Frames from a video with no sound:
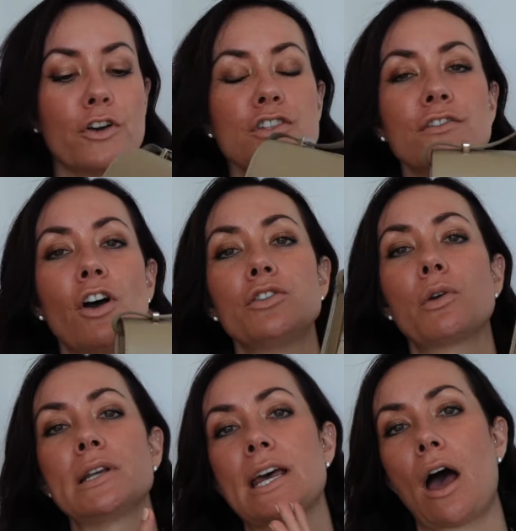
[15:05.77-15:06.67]
first of all, you
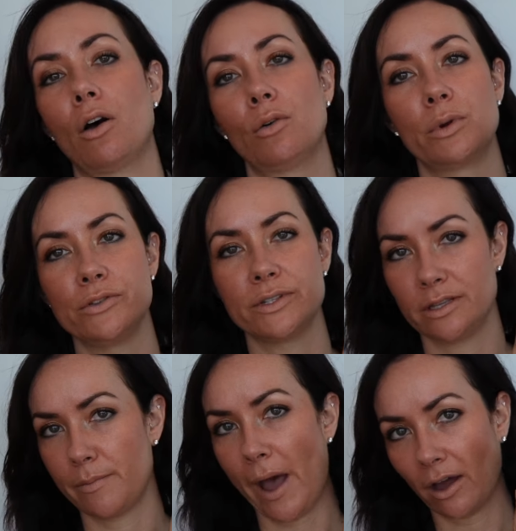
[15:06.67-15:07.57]
can tell when you see
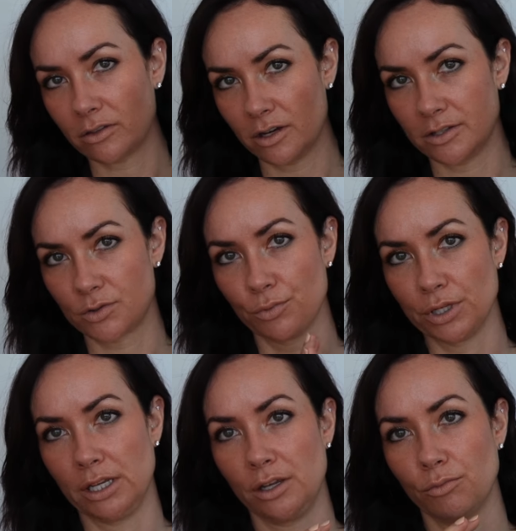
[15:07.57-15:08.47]
the bag that it's
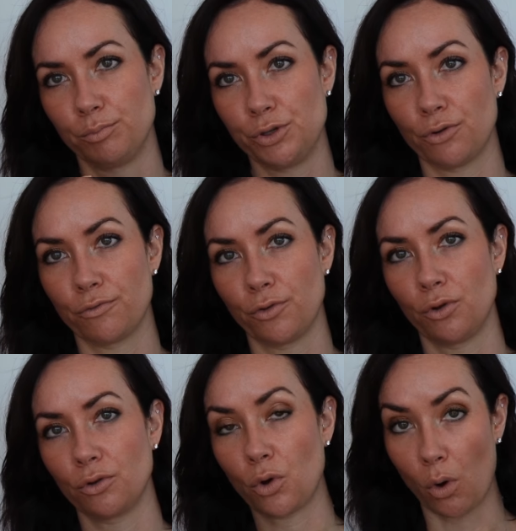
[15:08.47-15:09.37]
really
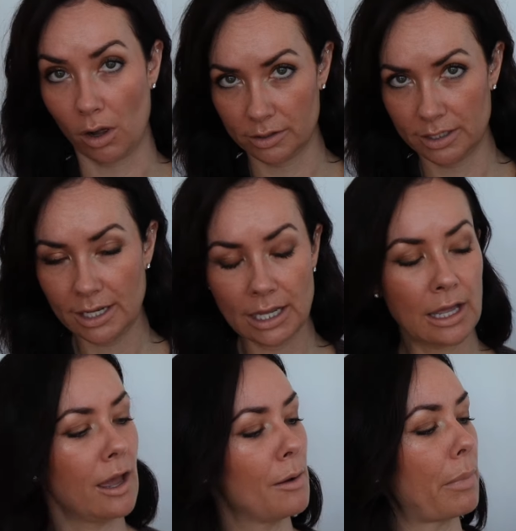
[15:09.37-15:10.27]
beautiful quality,
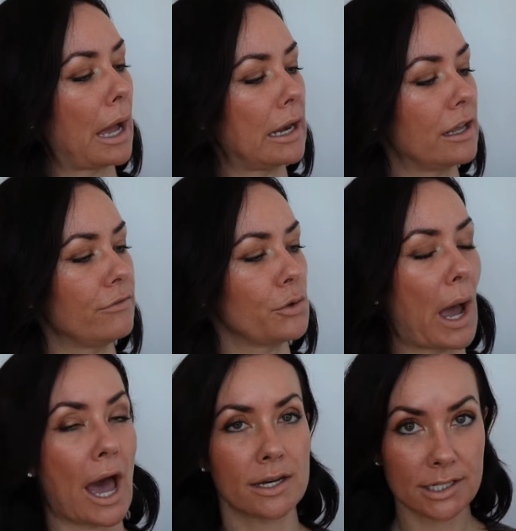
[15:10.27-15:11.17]
but if you
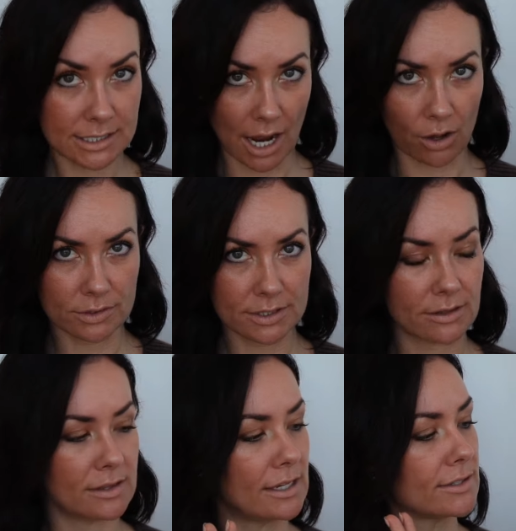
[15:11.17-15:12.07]
had any doubts,
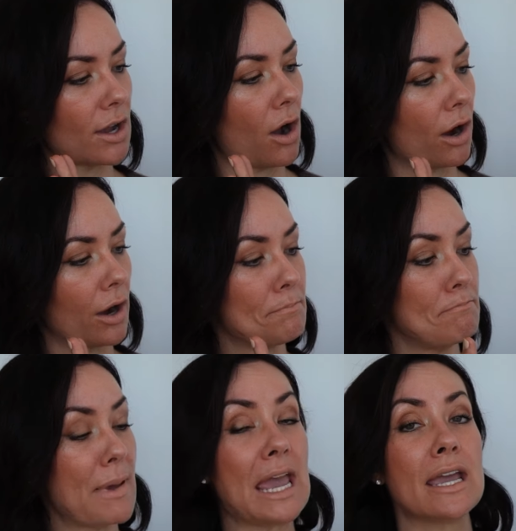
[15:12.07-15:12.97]
these are
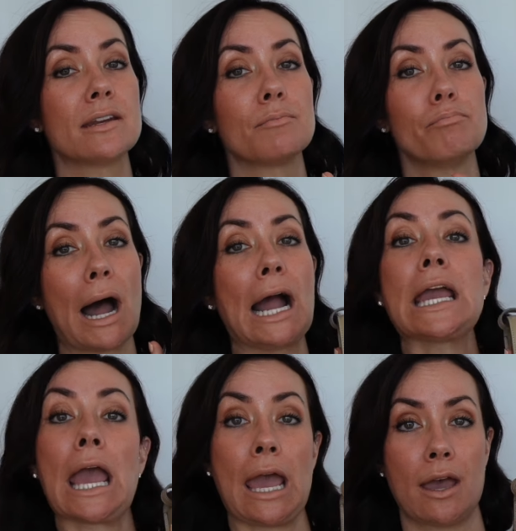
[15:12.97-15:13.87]
made
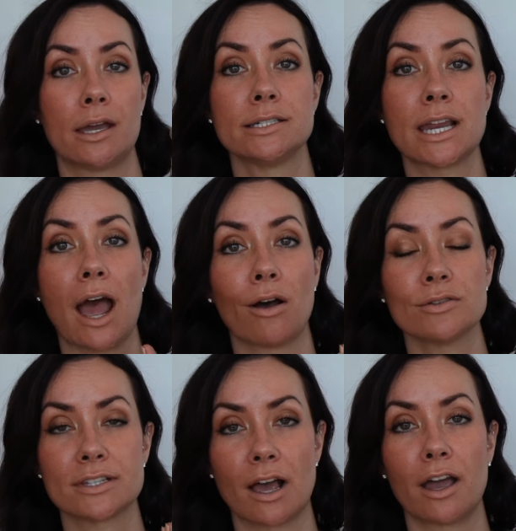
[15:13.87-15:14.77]
by hand
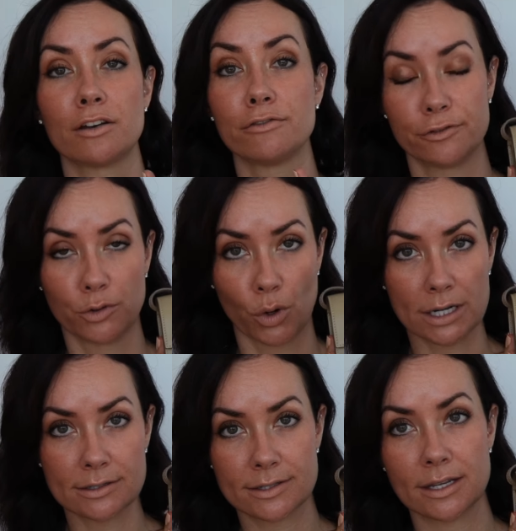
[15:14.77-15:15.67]
outside of
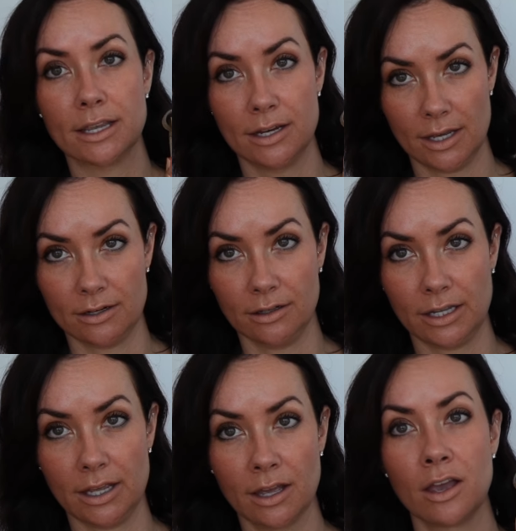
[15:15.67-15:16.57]
Florence in
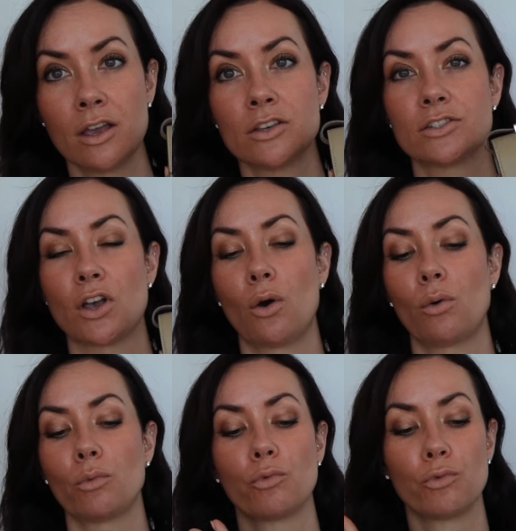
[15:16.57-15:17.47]
Italy.
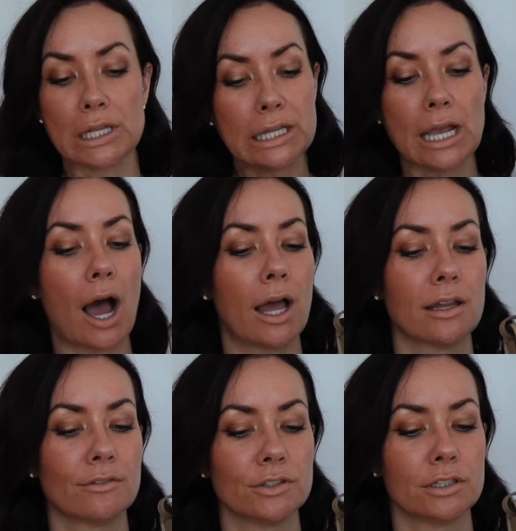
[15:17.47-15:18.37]
So really high
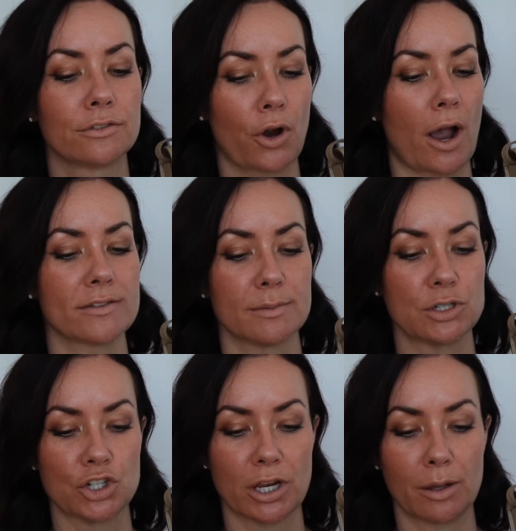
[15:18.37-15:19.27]
level of
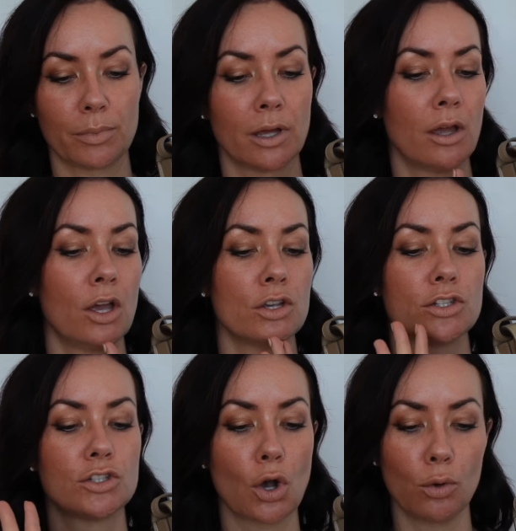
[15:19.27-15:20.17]
craftsmanship.
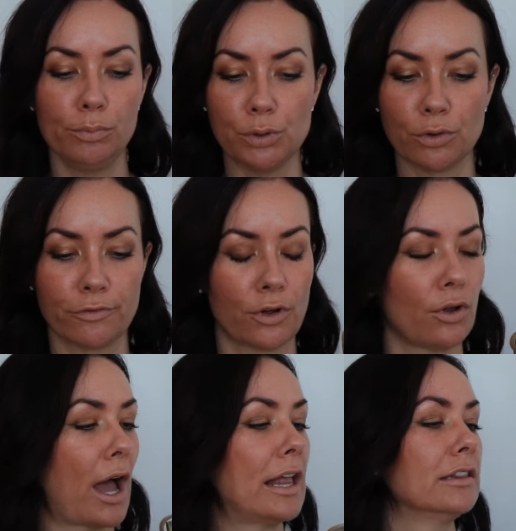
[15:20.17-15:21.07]
So
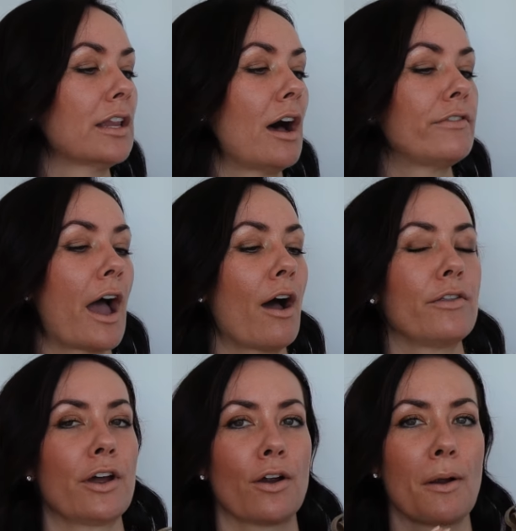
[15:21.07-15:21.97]
beautiful. I love how
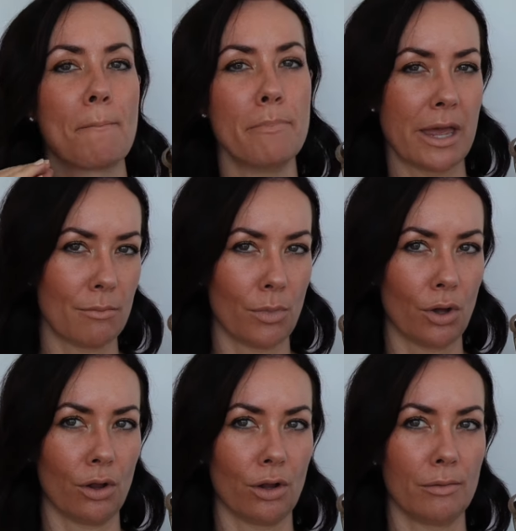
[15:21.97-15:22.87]
they're
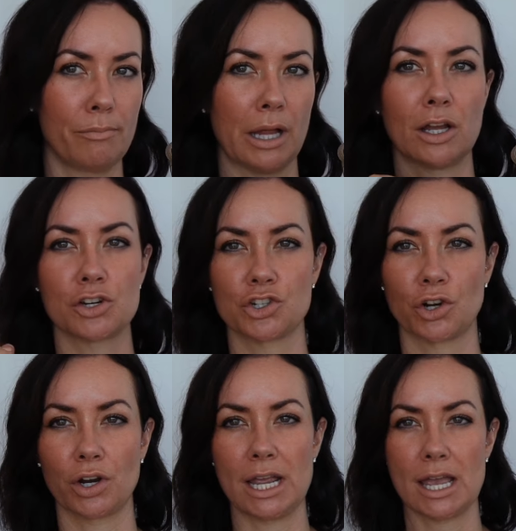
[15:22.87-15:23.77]
minimal but
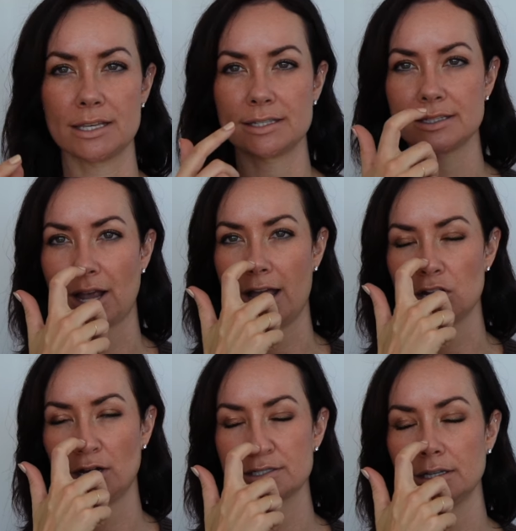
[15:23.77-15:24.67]
luxurious. I
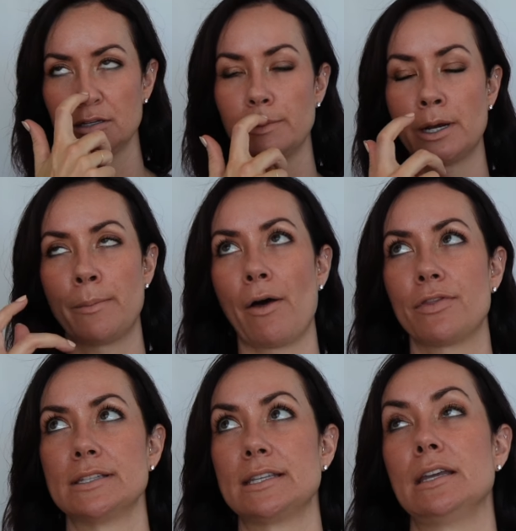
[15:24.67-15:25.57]
talked a little bit about
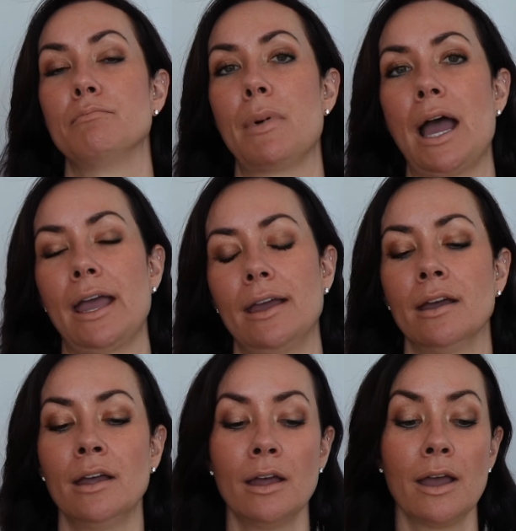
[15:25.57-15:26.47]
this in my
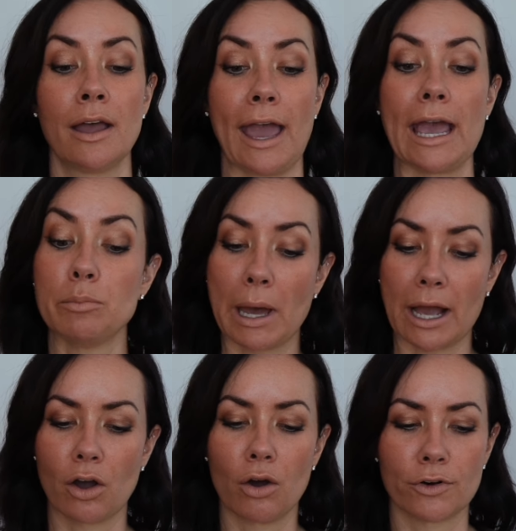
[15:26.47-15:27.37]

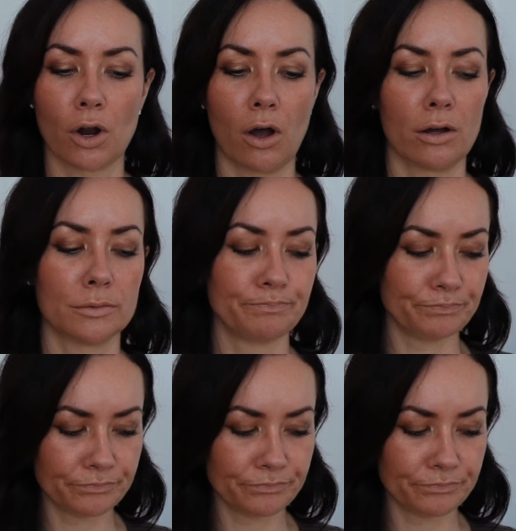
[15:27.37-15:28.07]
handbag overview